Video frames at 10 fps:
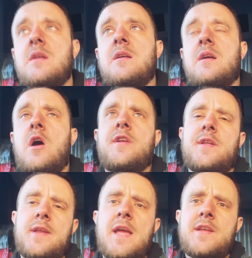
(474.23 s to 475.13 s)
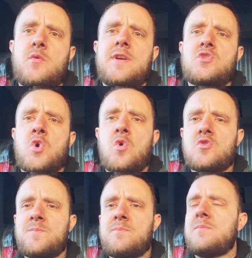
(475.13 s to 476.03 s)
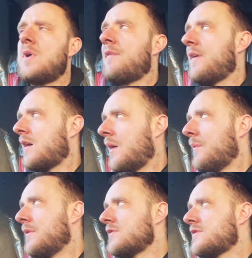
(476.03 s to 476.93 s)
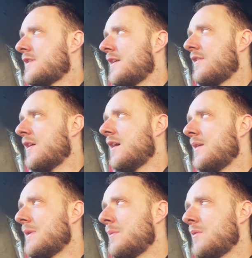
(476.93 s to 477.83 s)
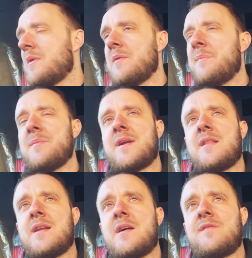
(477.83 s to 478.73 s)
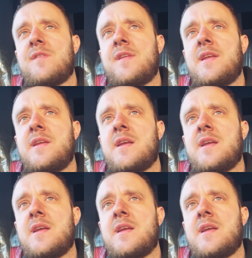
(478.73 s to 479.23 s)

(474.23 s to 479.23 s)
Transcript: oh yeah, you'll need a Torx, I think, come with T30 maybe, or maybe a bit bigger than that for the